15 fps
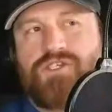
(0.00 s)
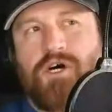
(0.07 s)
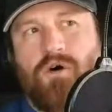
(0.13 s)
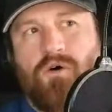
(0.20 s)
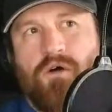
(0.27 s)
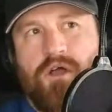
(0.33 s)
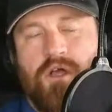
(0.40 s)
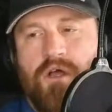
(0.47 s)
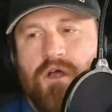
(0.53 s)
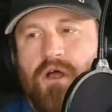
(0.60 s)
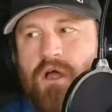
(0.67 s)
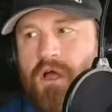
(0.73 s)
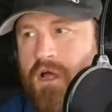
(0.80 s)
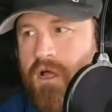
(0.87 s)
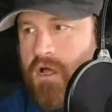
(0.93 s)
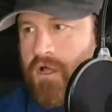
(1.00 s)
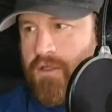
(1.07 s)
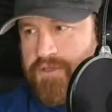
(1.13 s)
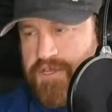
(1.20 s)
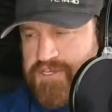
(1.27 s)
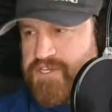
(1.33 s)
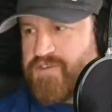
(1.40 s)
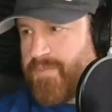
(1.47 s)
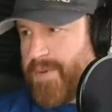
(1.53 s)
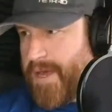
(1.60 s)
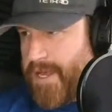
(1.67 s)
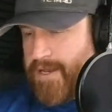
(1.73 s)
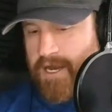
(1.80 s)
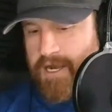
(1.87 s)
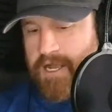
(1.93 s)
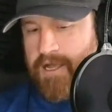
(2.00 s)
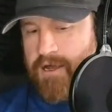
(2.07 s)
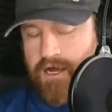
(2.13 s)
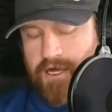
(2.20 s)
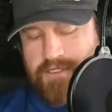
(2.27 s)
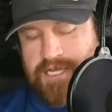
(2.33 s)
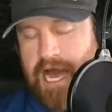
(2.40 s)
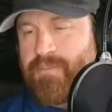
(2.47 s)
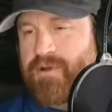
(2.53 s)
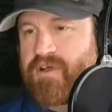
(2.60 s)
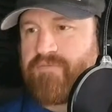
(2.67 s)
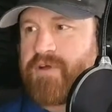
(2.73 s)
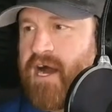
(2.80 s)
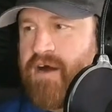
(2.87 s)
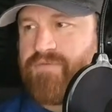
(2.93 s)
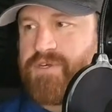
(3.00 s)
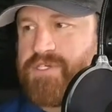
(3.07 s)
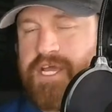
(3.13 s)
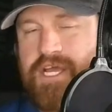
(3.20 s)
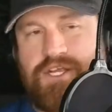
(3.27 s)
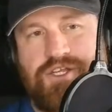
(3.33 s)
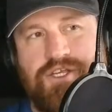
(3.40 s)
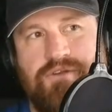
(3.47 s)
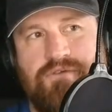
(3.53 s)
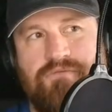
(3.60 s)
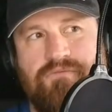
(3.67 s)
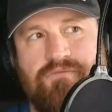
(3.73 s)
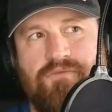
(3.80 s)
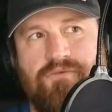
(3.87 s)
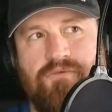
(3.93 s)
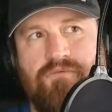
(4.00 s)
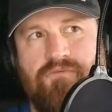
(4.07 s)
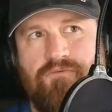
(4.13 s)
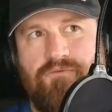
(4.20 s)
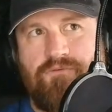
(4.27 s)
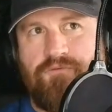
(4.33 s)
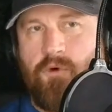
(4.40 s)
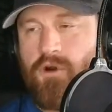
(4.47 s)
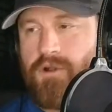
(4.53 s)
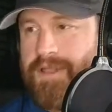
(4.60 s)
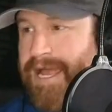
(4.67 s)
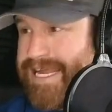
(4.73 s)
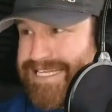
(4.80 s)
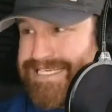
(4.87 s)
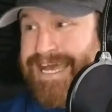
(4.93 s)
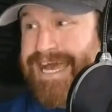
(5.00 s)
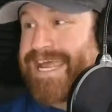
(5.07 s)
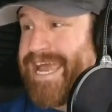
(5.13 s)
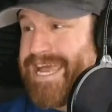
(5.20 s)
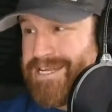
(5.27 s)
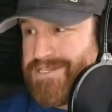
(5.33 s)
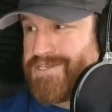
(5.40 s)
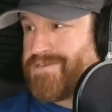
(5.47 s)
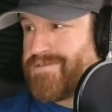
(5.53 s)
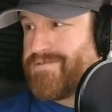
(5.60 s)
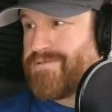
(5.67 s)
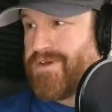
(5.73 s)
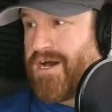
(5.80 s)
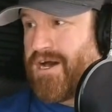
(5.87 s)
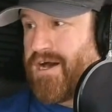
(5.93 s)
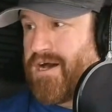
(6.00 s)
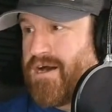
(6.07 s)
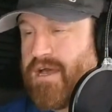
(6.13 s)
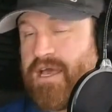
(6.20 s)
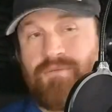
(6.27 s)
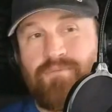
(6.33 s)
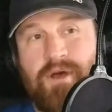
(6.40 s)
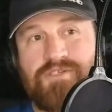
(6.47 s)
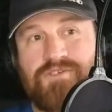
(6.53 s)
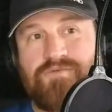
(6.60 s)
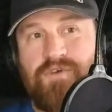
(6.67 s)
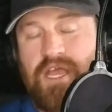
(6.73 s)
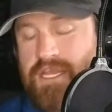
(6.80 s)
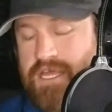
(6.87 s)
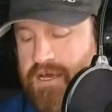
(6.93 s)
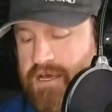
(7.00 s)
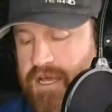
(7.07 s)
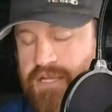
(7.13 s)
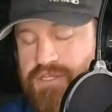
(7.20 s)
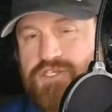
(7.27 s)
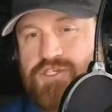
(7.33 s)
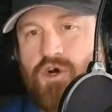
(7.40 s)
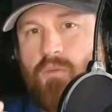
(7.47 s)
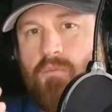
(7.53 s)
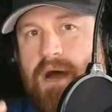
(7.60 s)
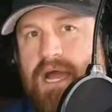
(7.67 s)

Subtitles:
So this has been a topic of conversation for like decades, in Pennsylvania. And so